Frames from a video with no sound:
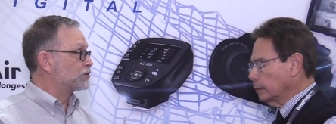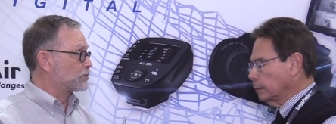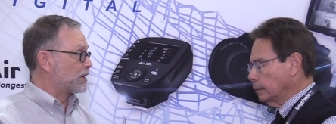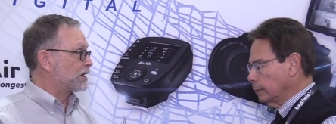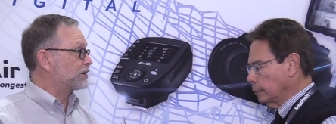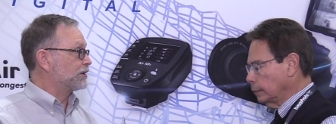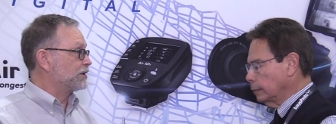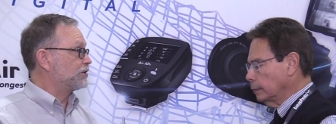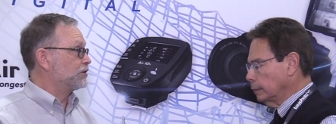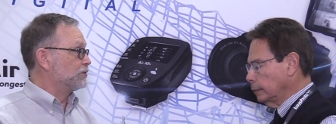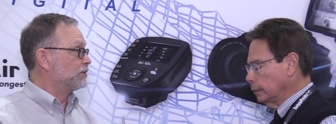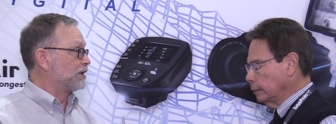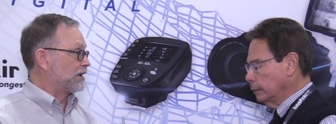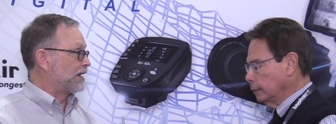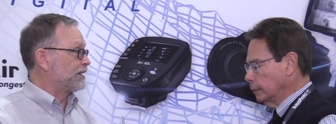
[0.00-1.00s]
Speaker 1: directly
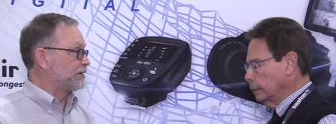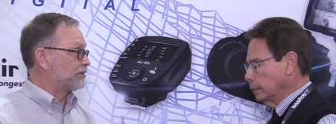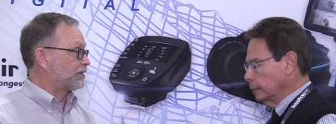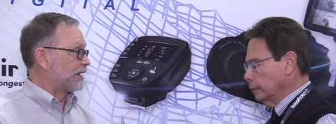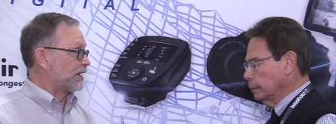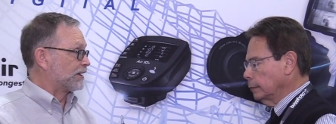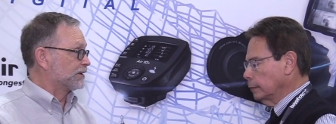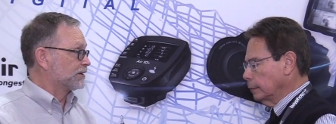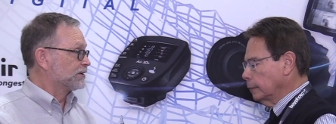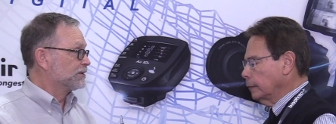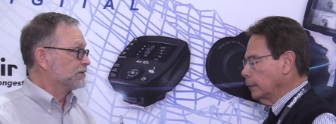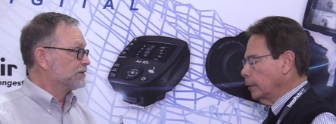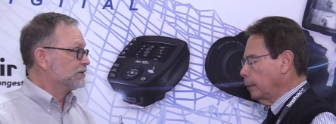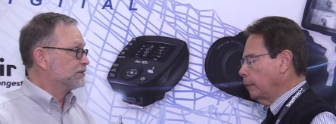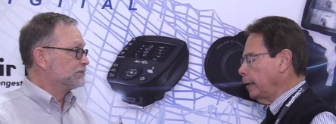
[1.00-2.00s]
to a light stand.
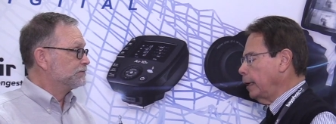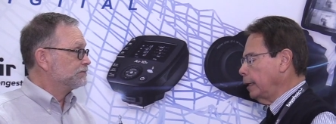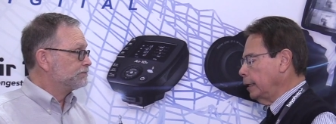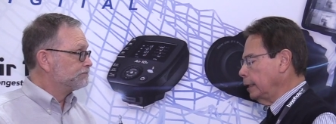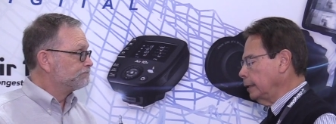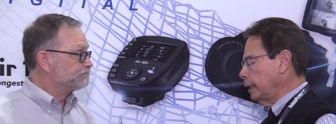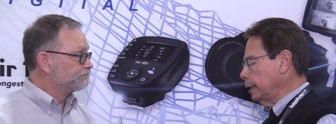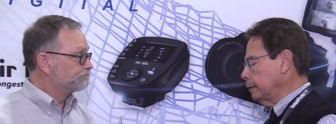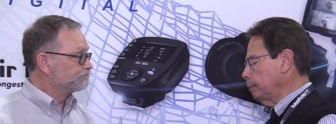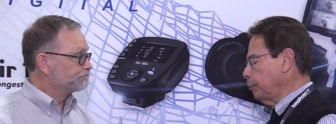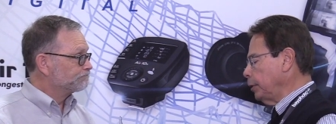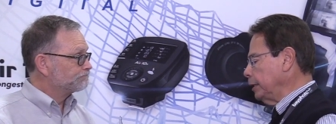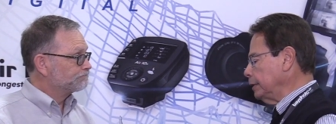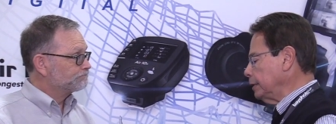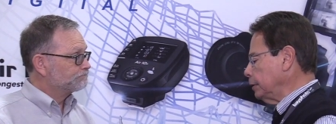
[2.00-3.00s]
Speaker 2: Right, and
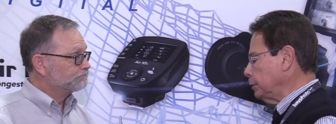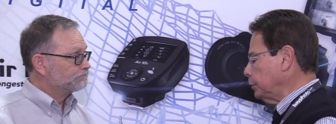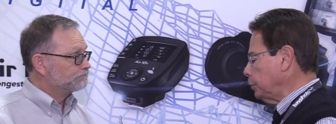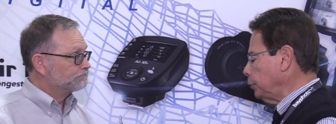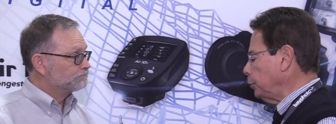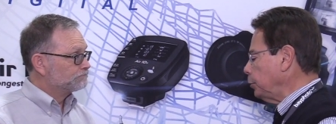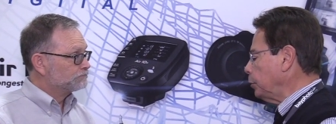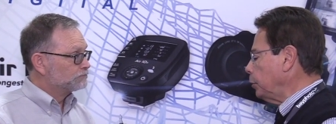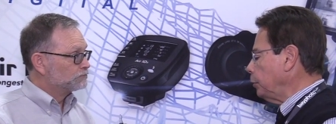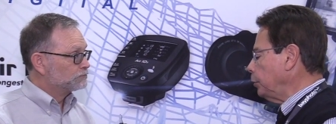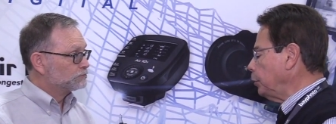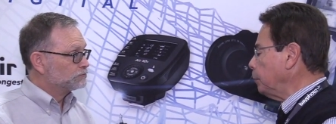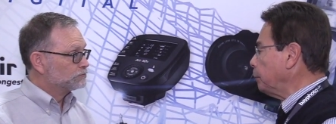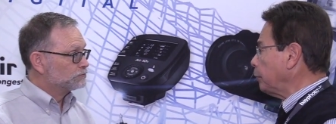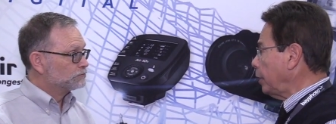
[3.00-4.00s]
that brings us to your
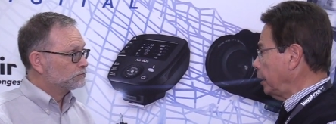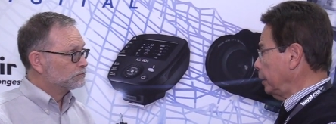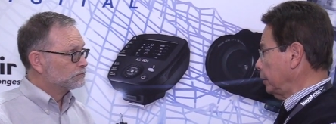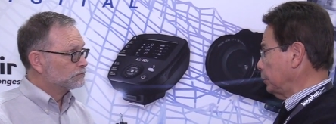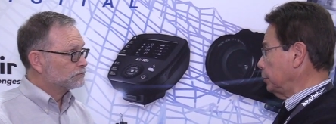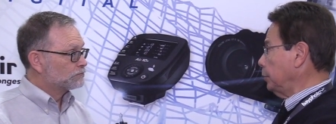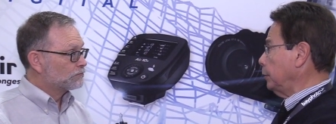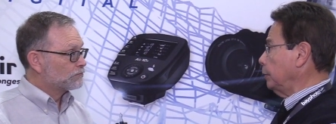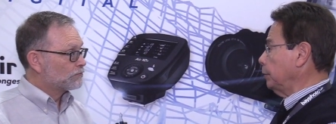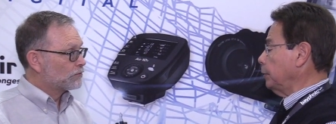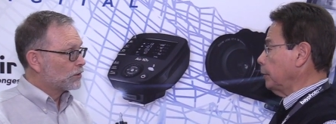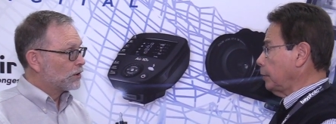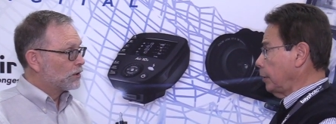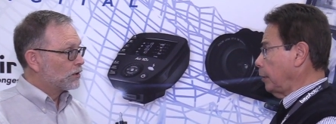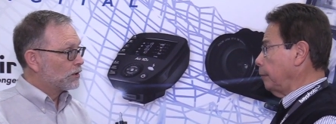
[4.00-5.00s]
new product too,
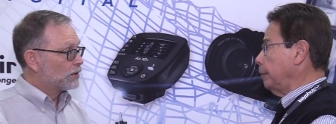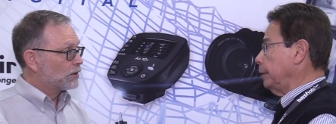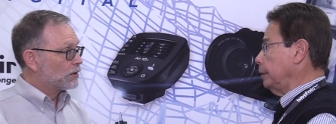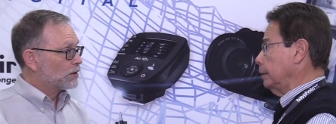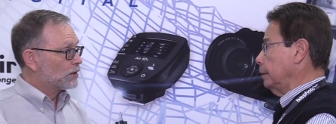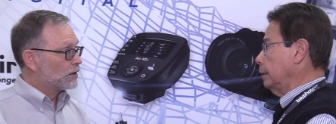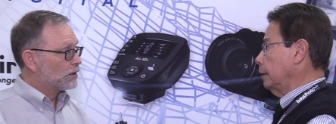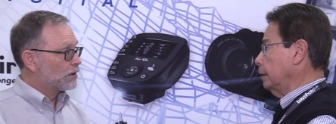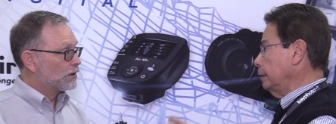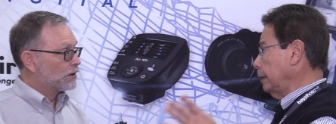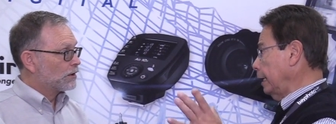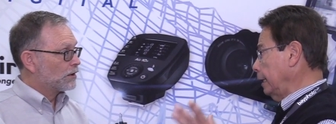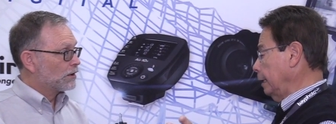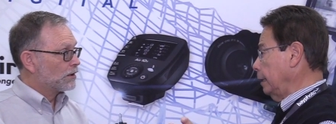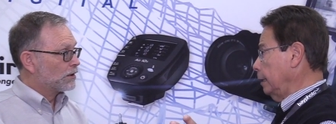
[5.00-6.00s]
your carbon
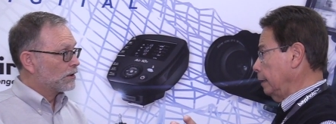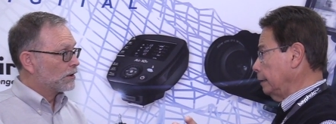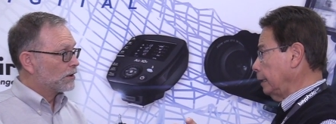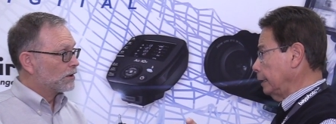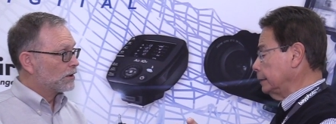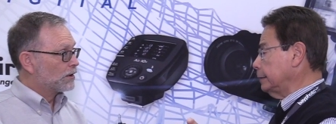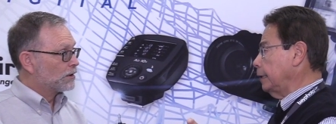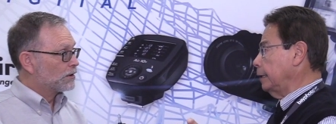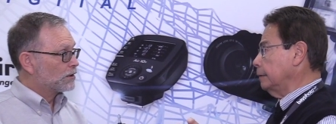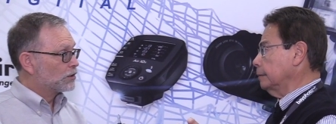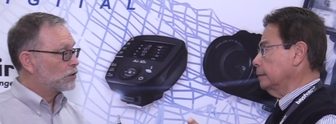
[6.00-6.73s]
night, uh, light stand.